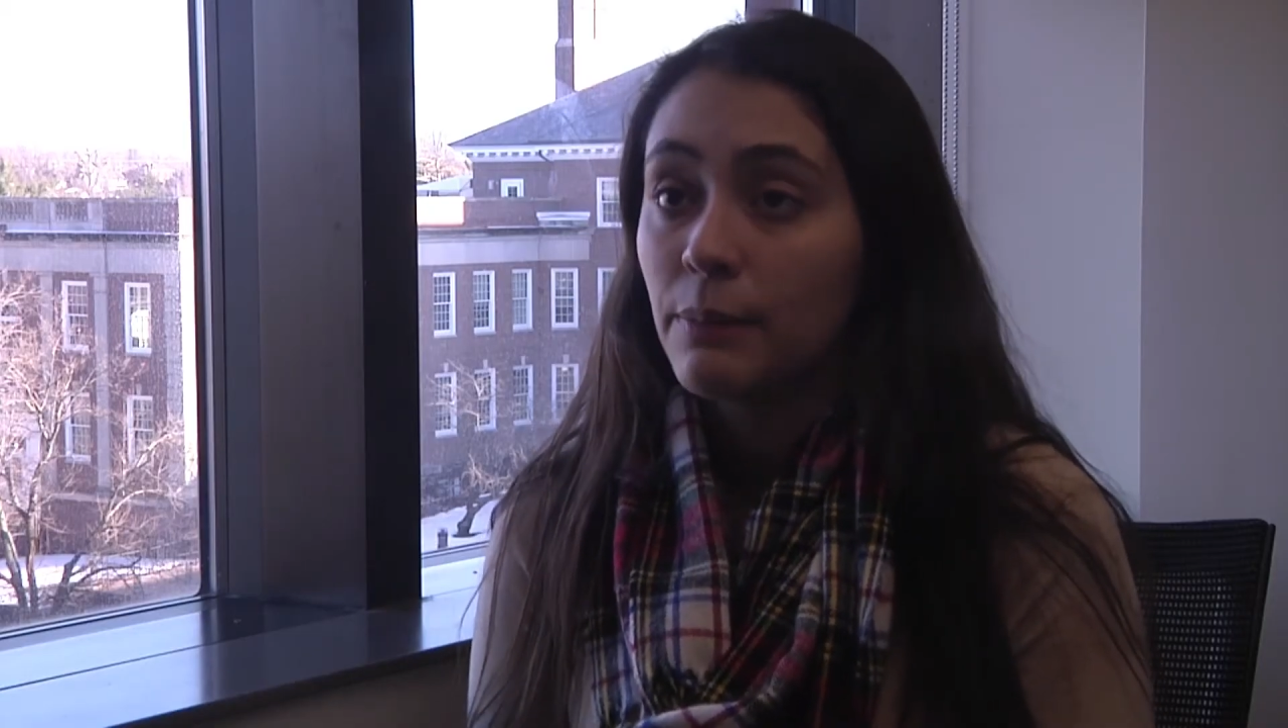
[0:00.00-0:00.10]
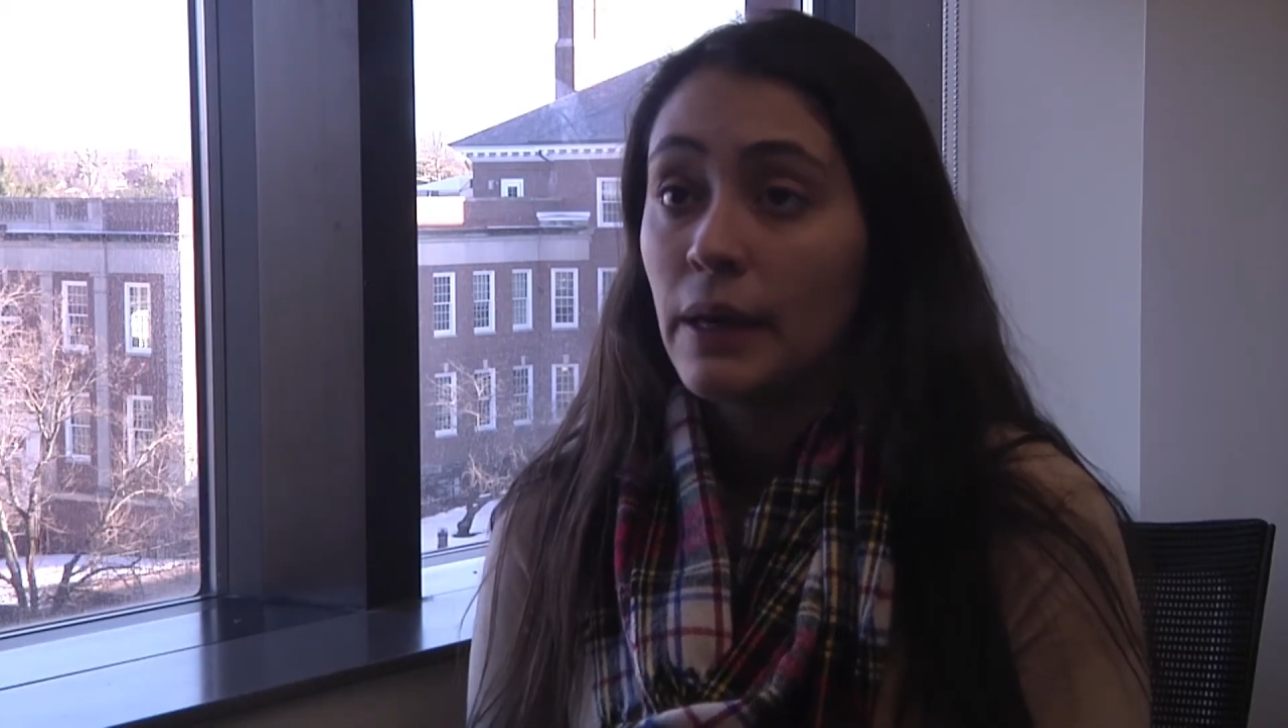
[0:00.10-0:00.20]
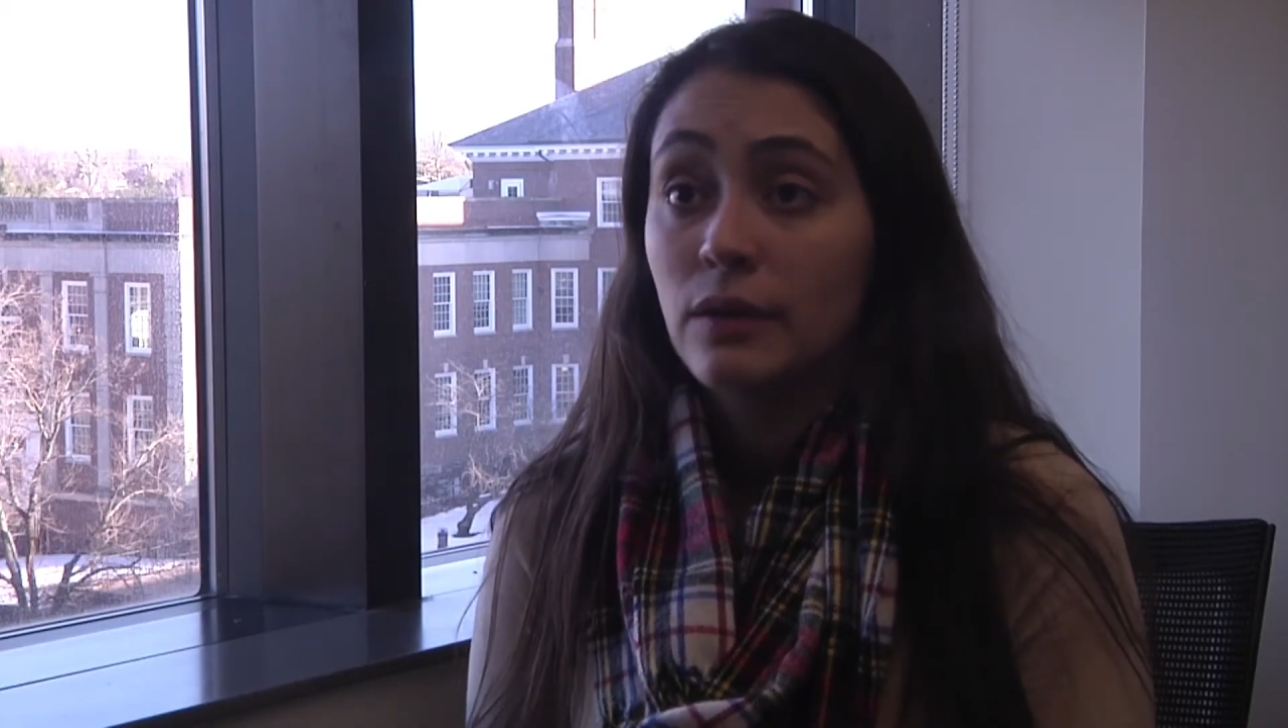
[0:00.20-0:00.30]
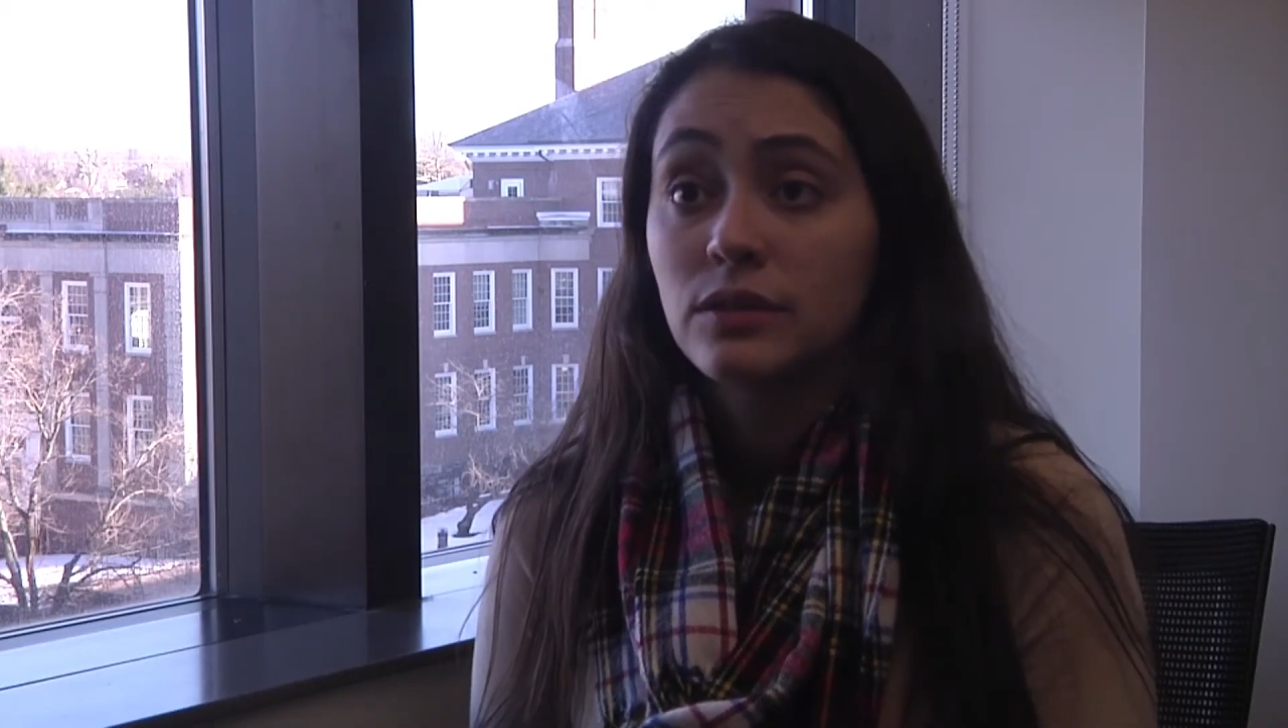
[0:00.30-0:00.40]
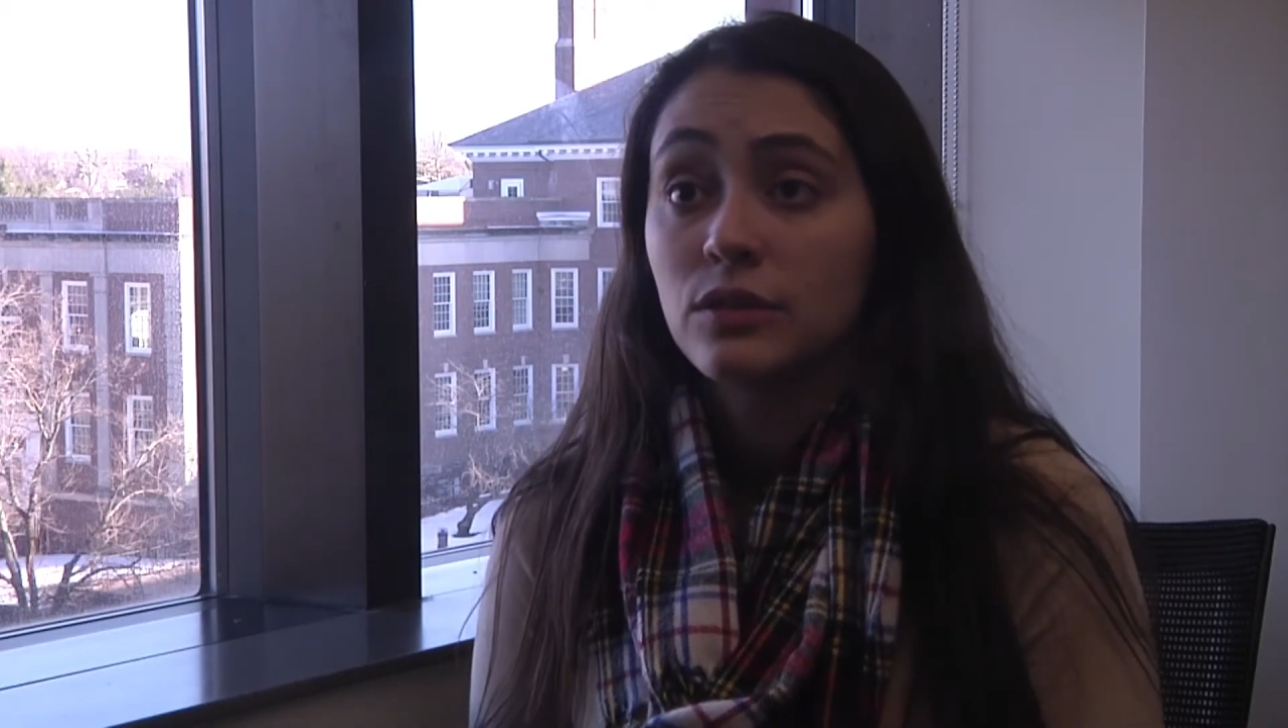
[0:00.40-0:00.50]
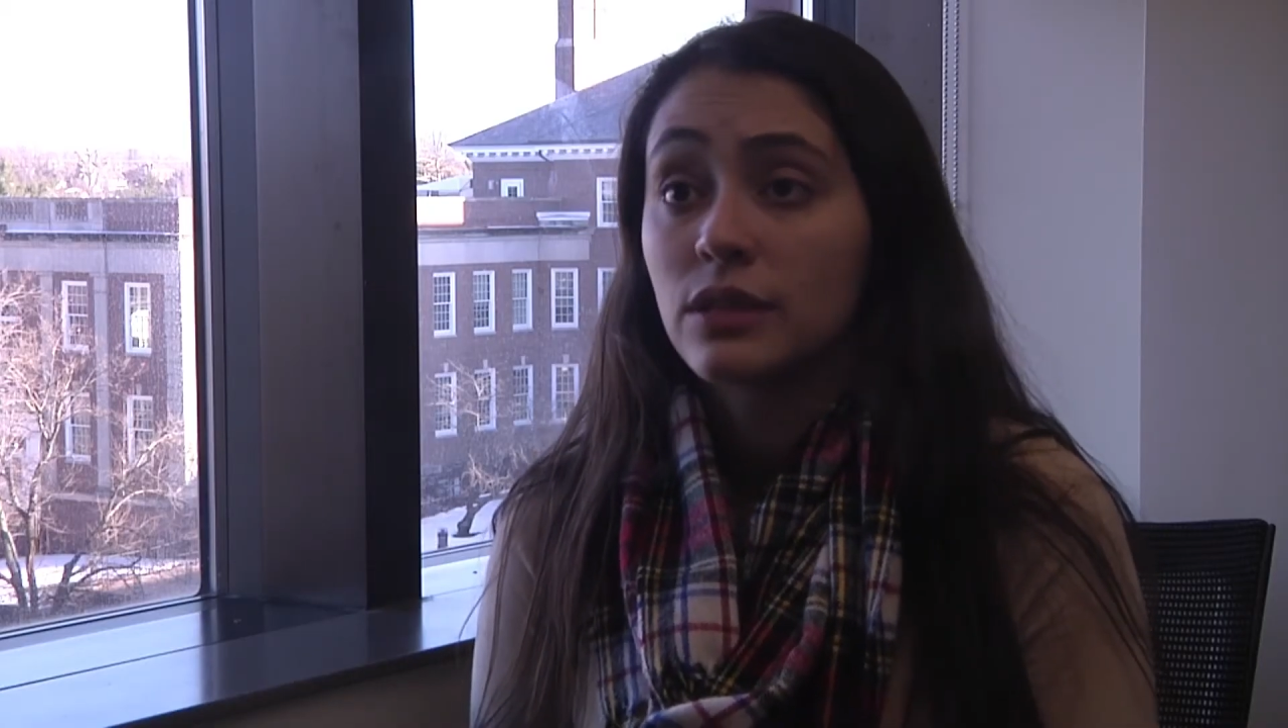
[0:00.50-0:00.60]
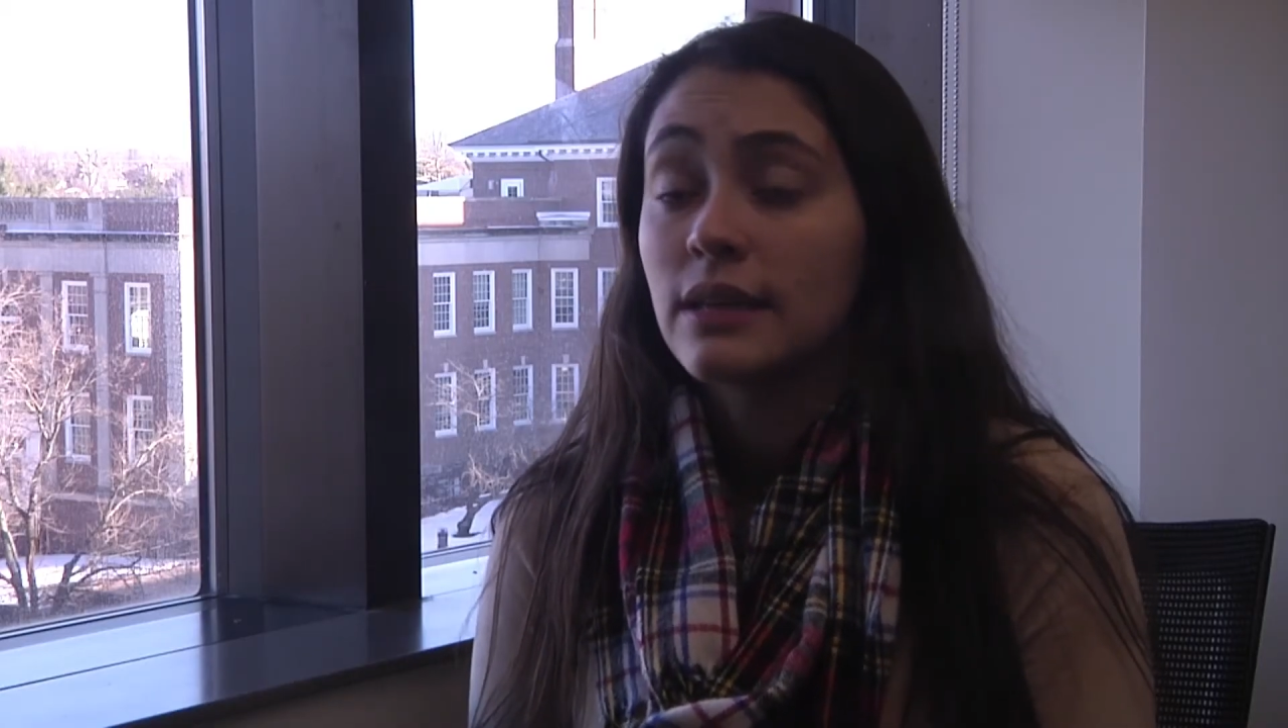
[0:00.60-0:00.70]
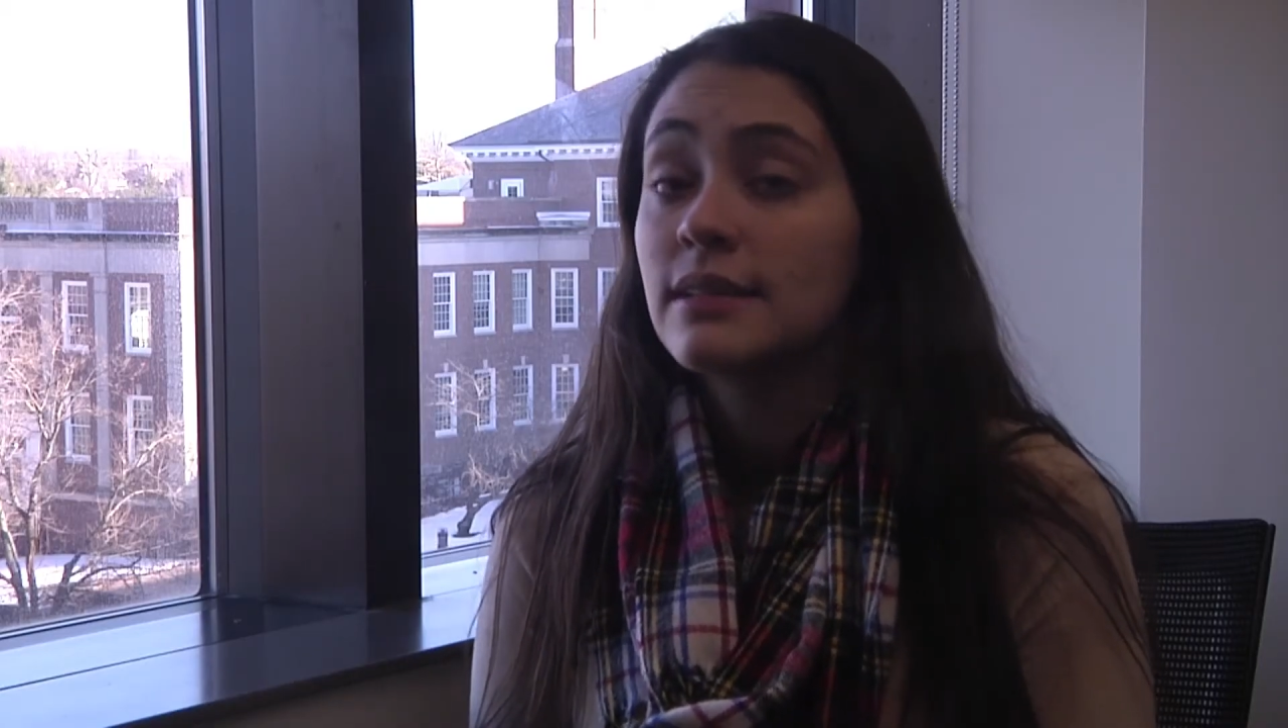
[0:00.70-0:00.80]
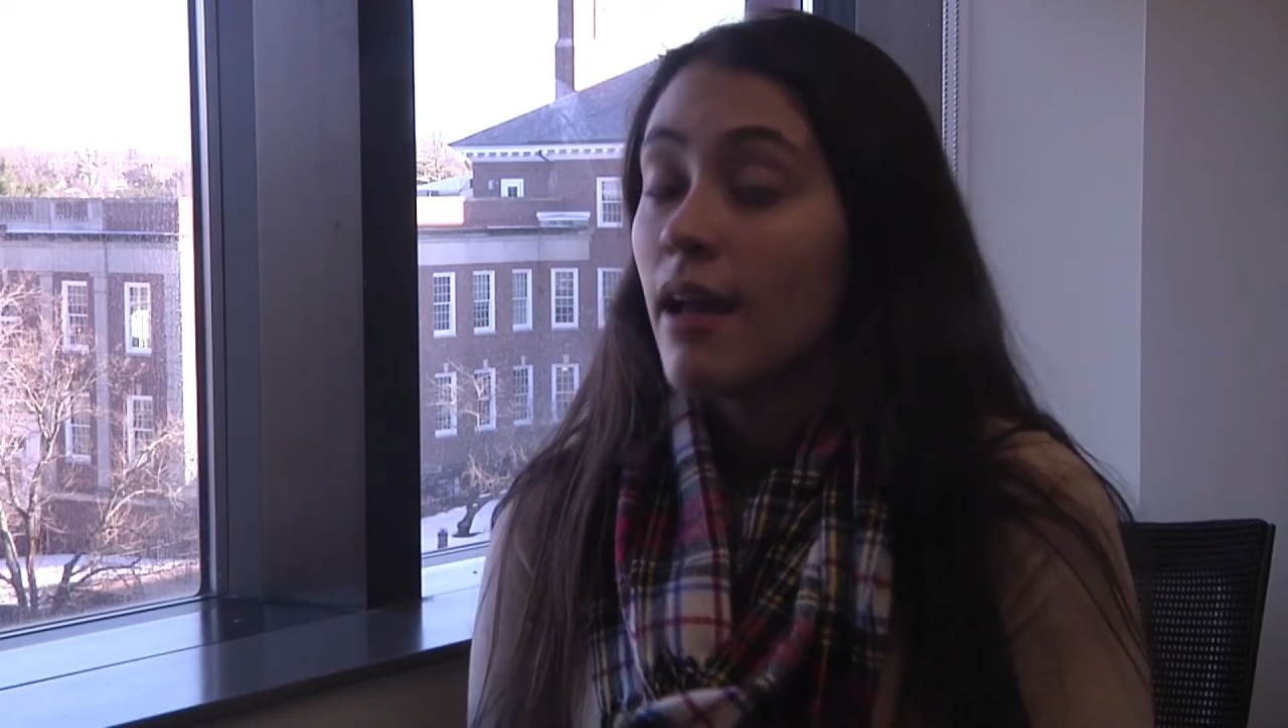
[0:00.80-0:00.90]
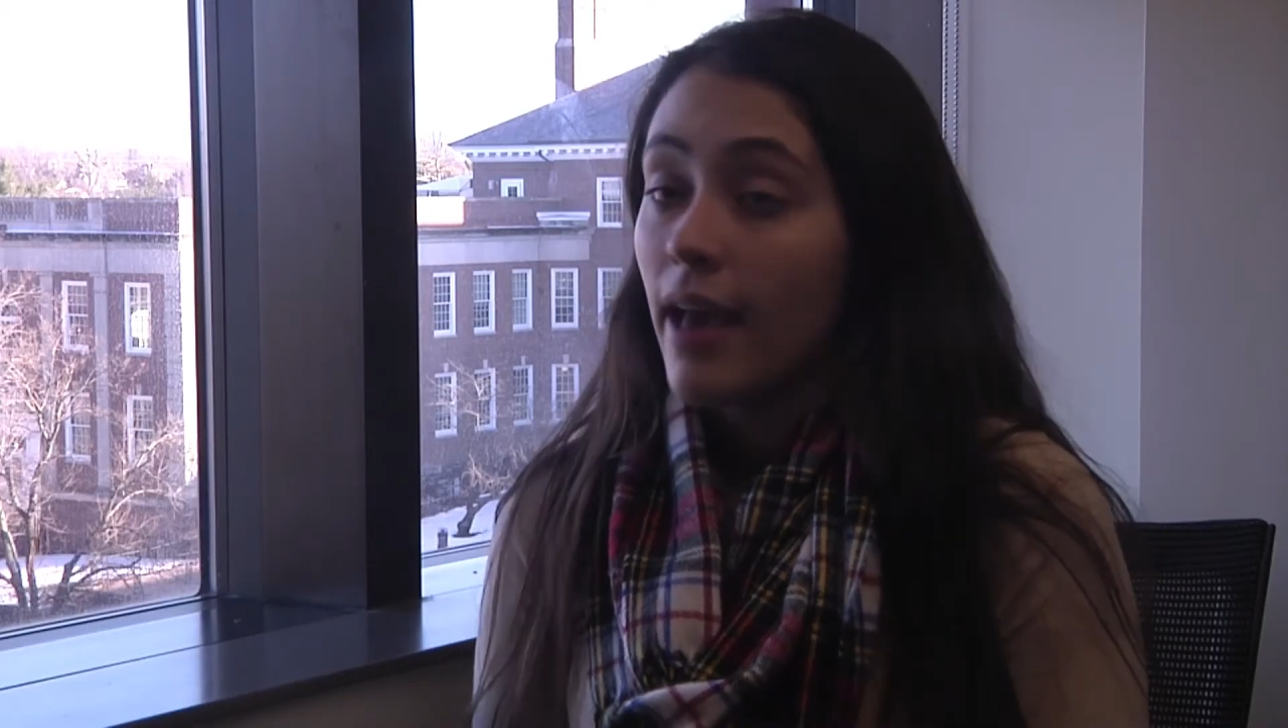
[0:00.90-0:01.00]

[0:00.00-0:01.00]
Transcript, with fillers: pills, or things,